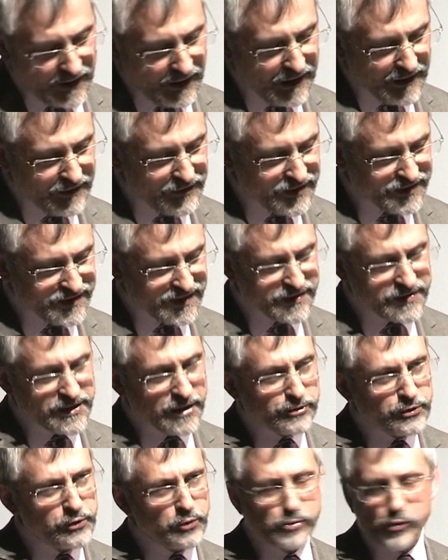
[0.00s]
This is
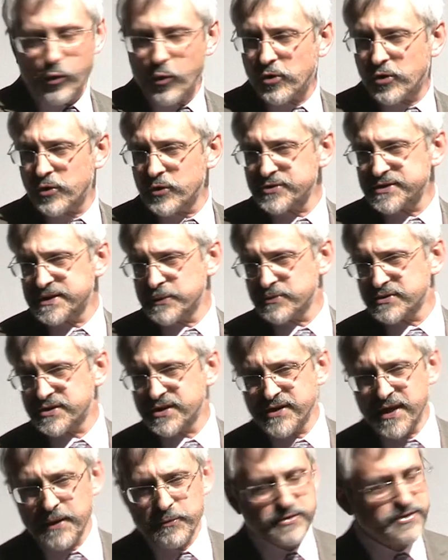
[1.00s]
the new law courts.
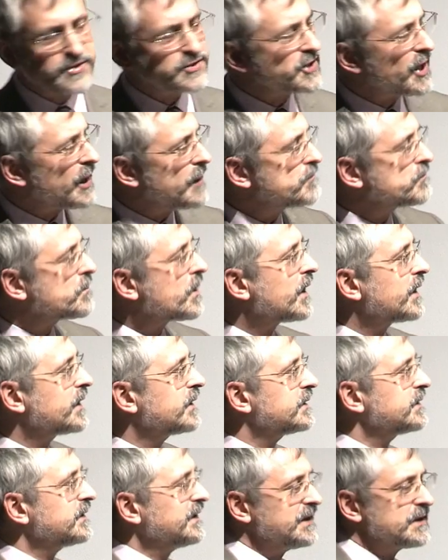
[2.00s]
They were designed
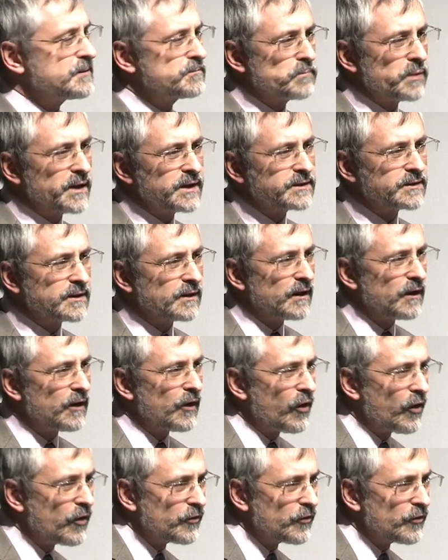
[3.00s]
by Ian Baker